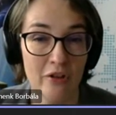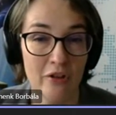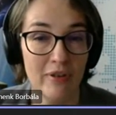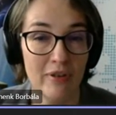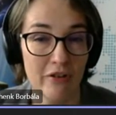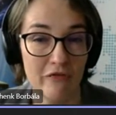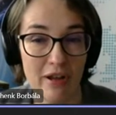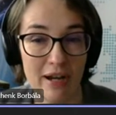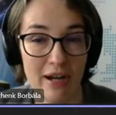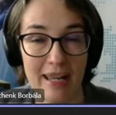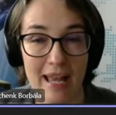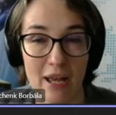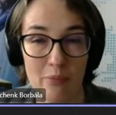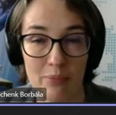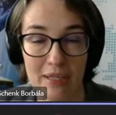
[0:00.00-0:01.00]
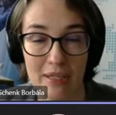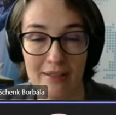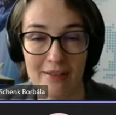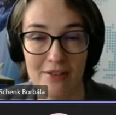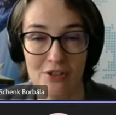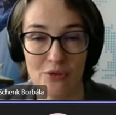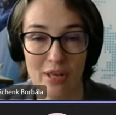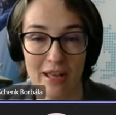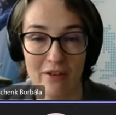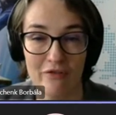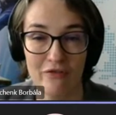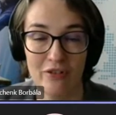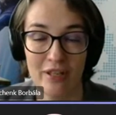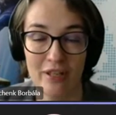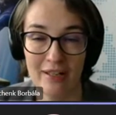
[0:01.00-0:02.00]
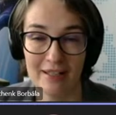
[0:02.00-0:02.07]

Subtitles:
We are very happy to have